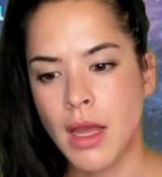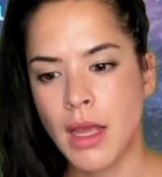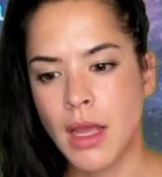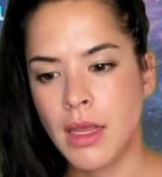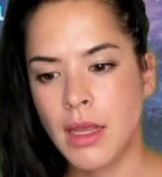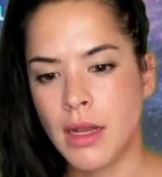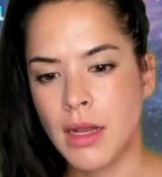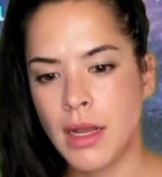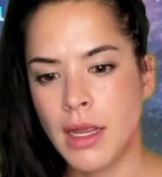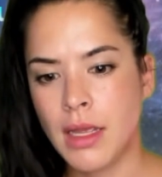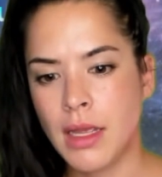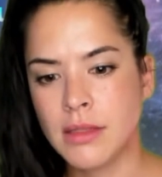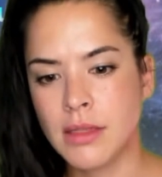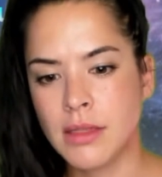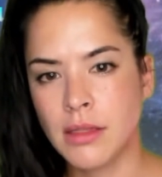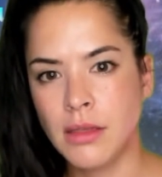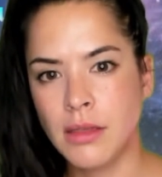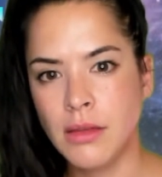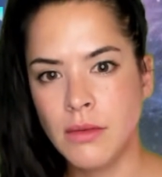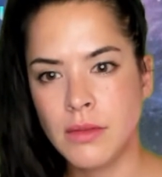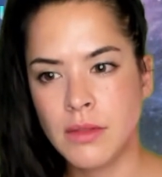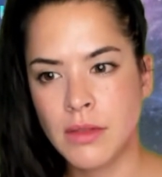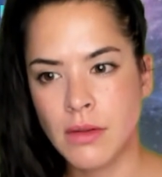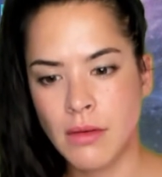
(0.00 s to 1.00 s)
It has a
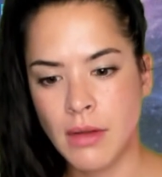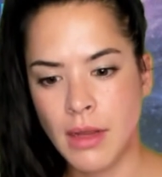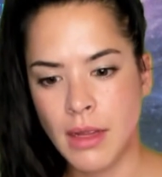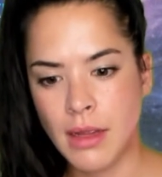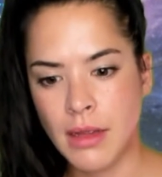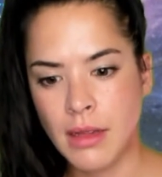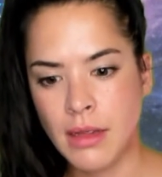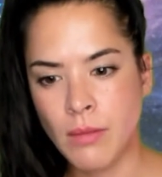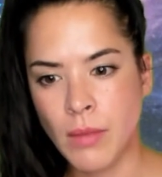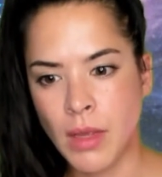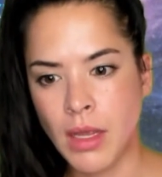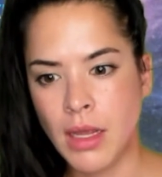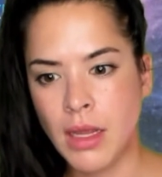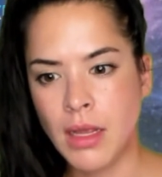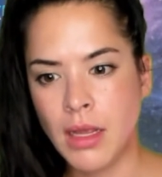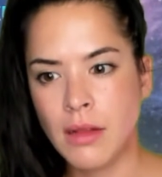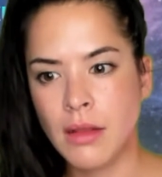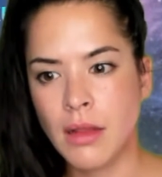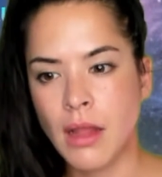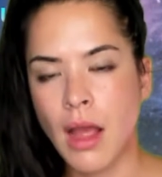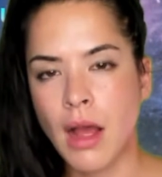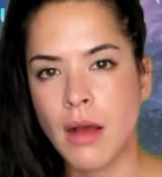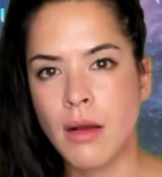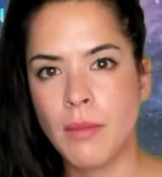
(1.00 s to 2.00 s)
username
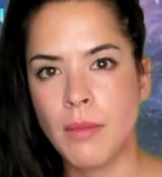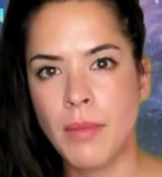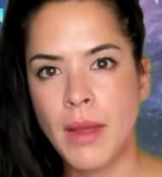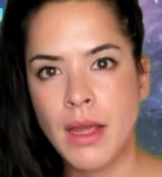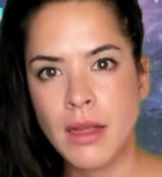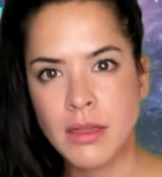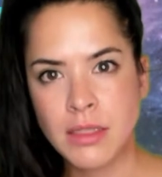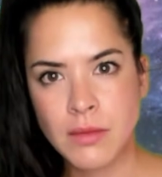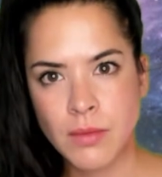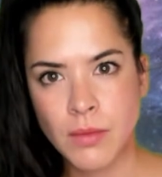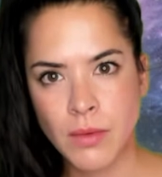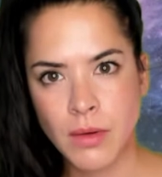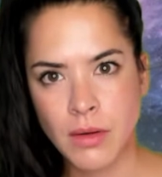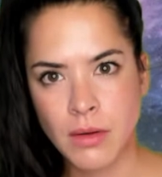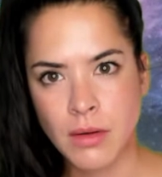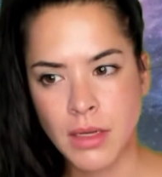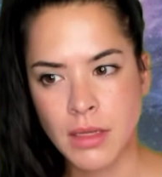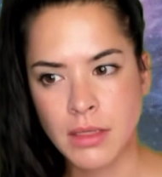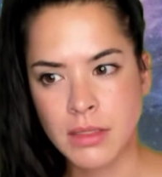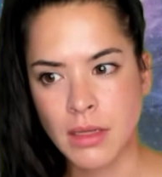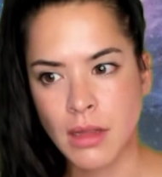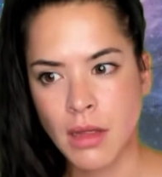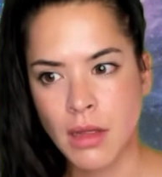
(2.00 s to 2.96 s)
and a password.